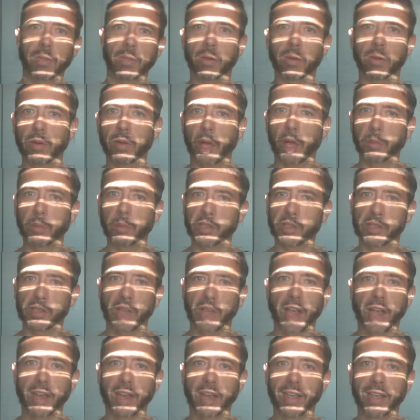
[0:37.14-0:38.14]
help
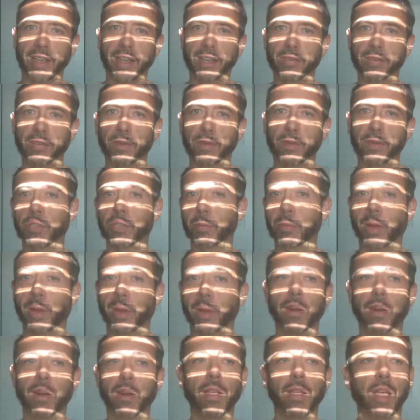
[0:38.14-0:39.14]
society function
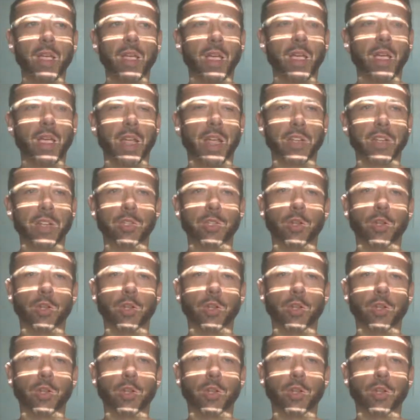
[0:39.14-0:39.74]
better, and it's called